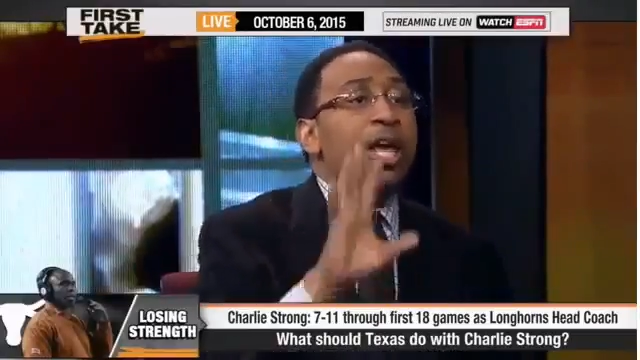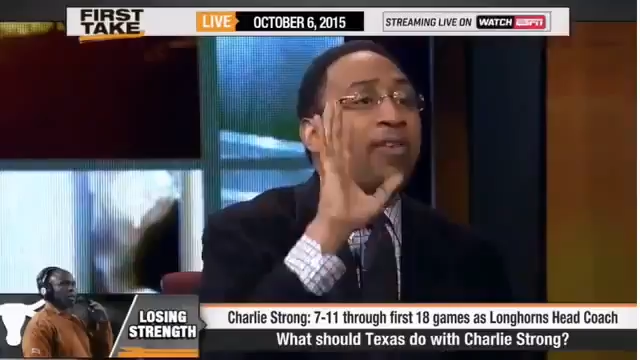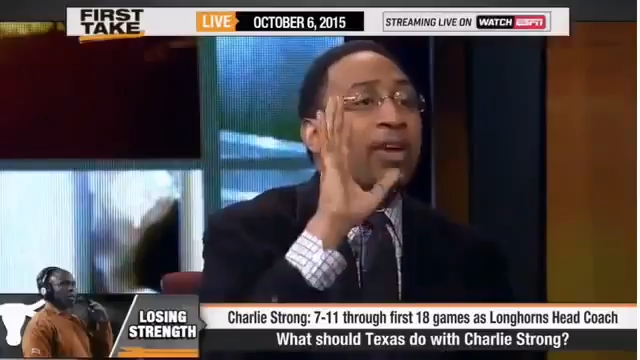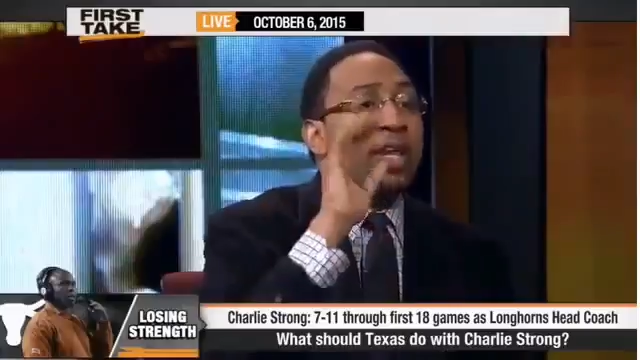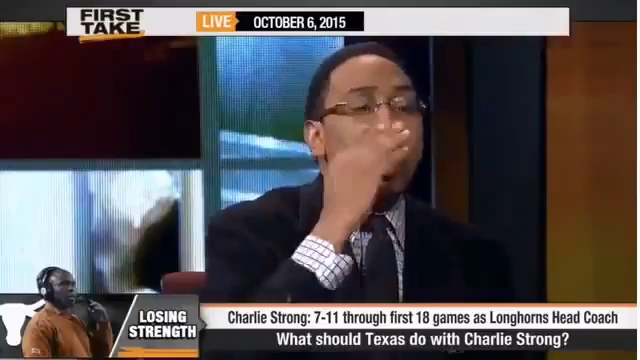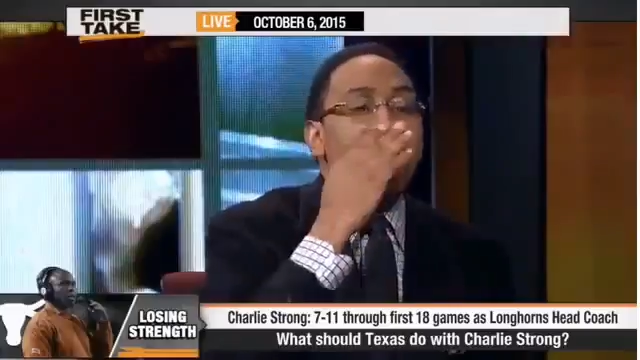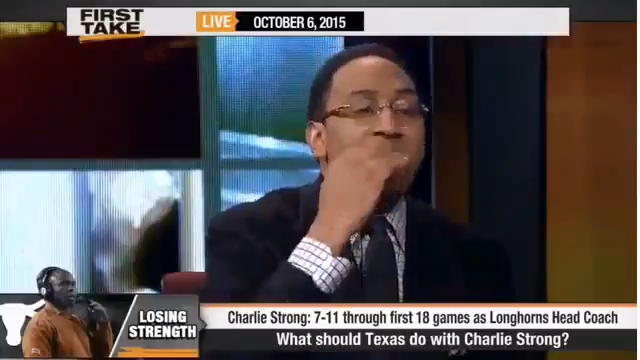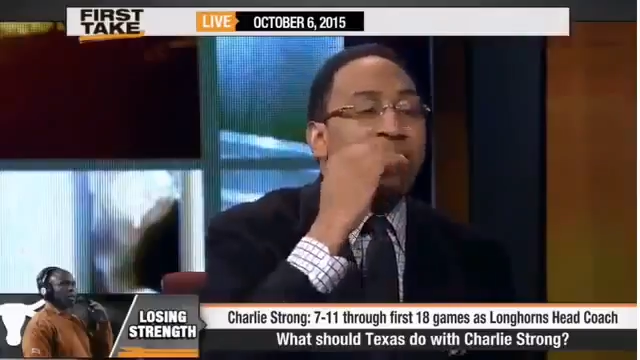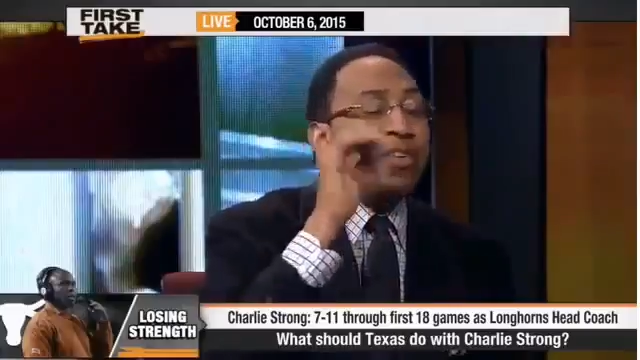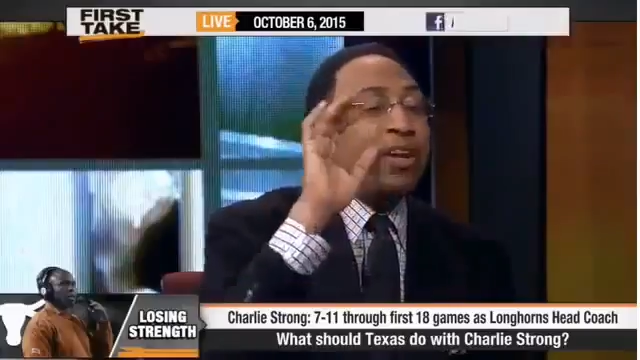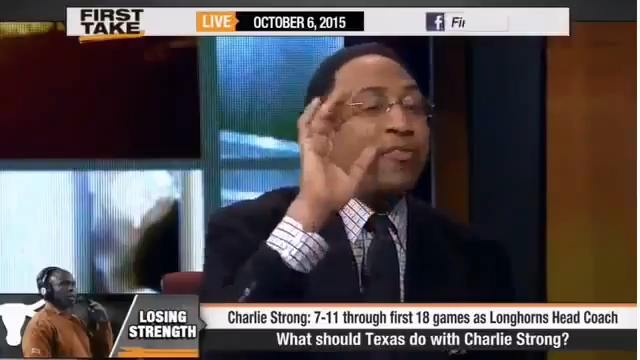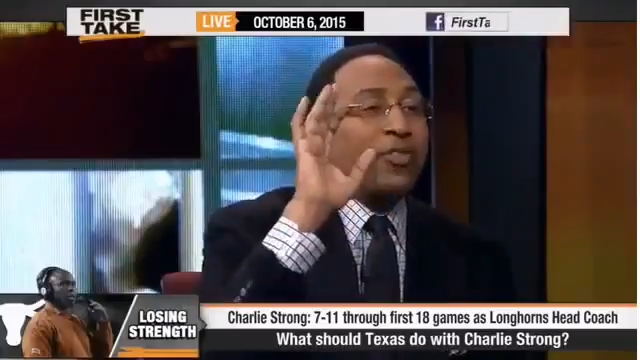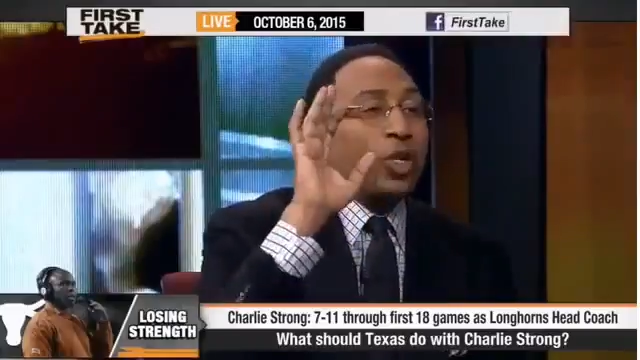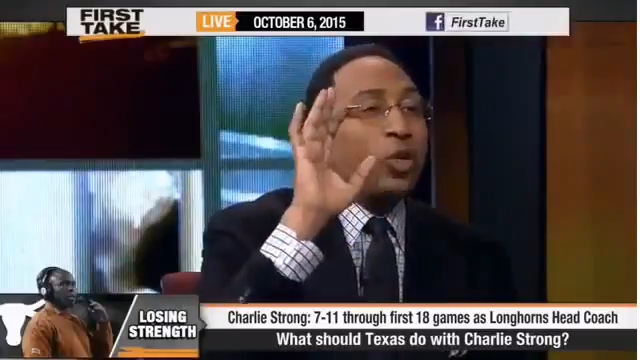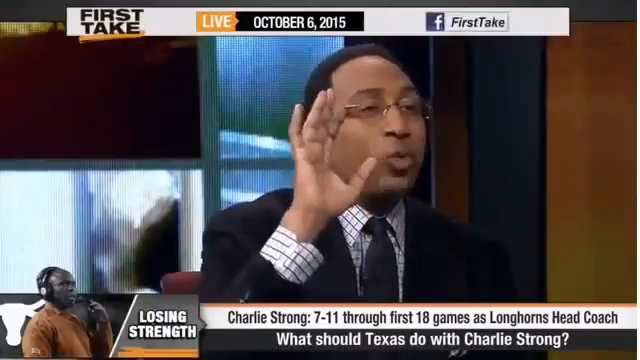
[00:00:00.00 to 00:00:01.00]
even
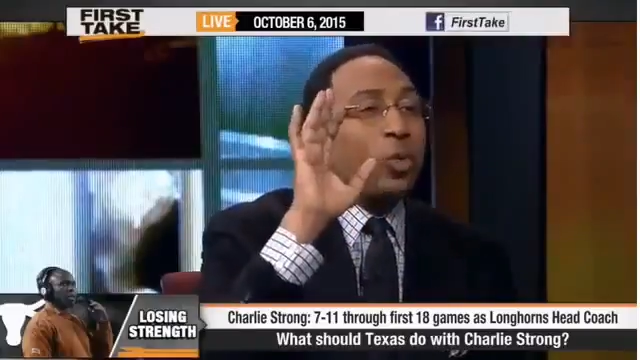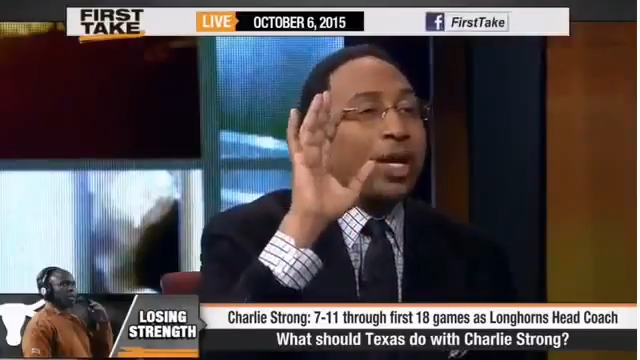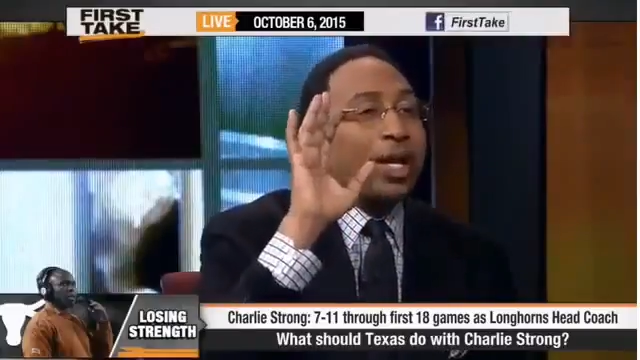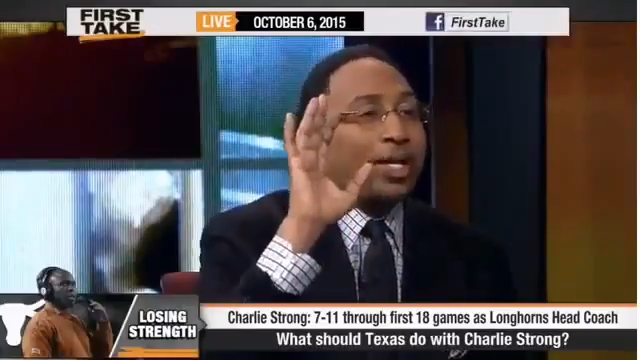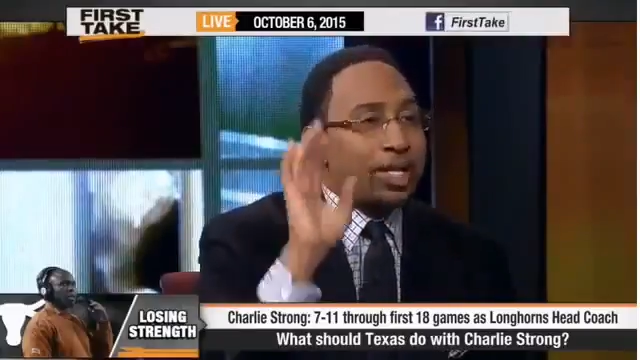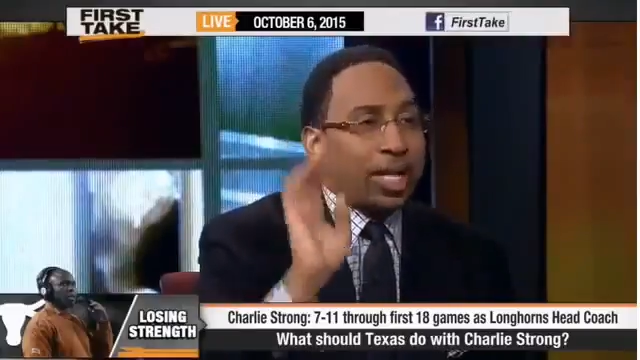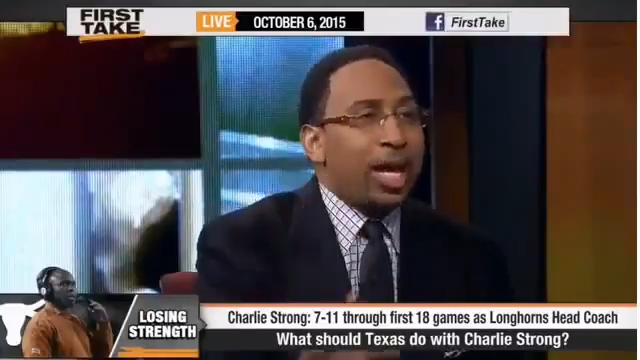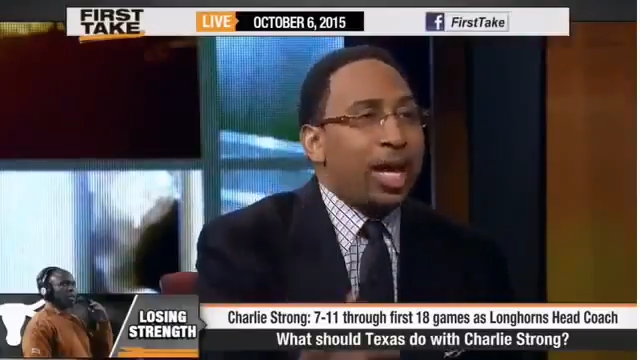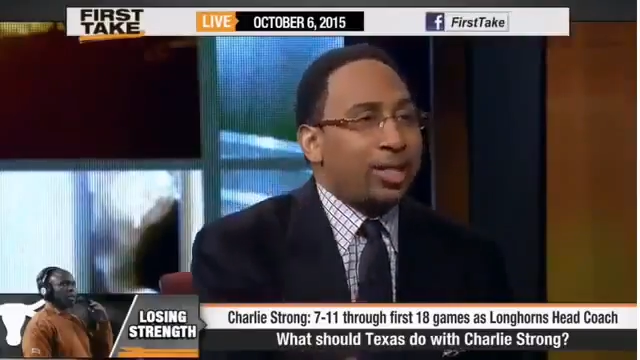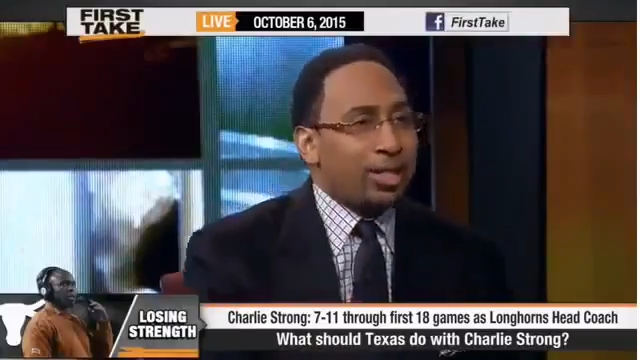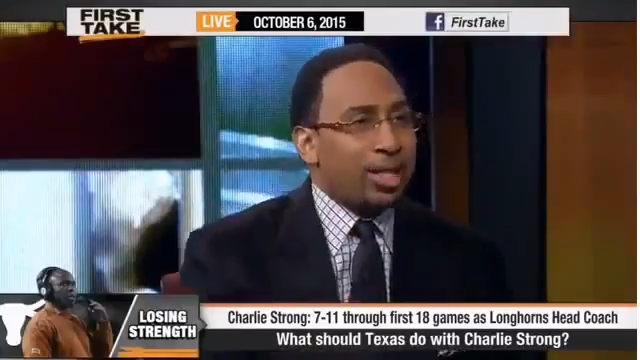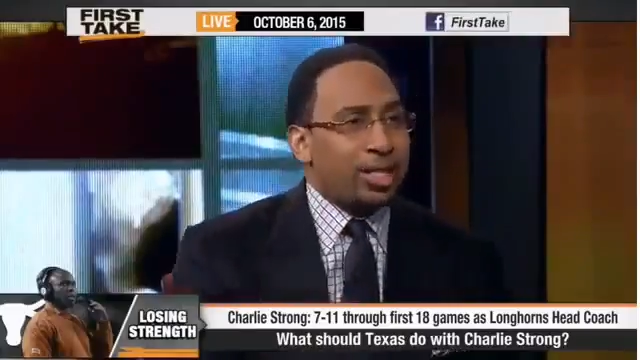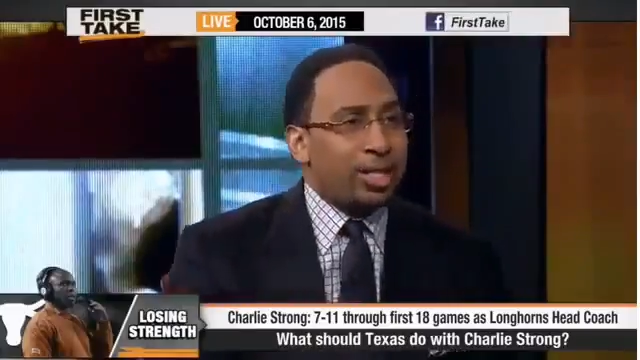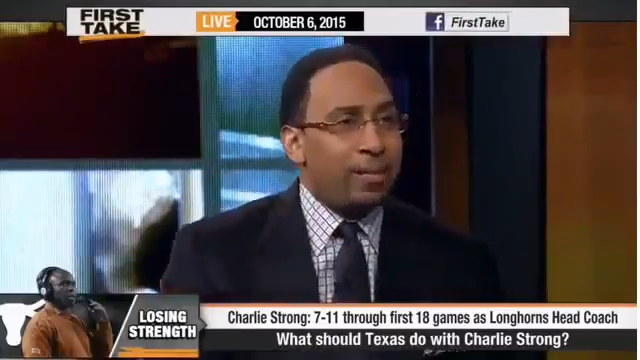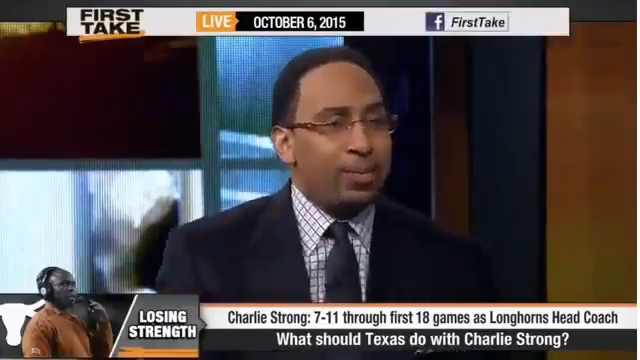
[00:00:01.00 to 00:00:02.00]
if you win at
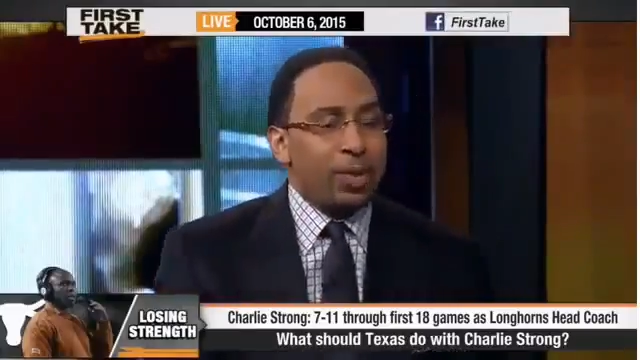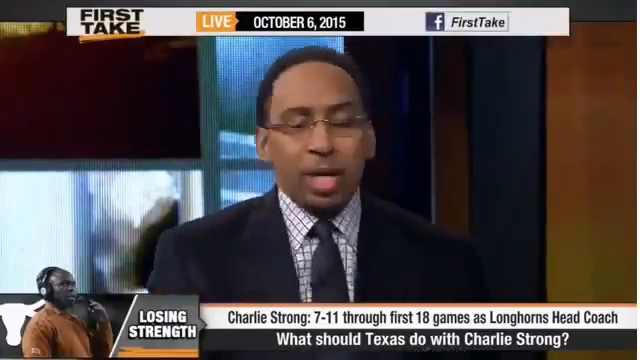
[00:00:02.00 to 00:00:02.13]
Texas,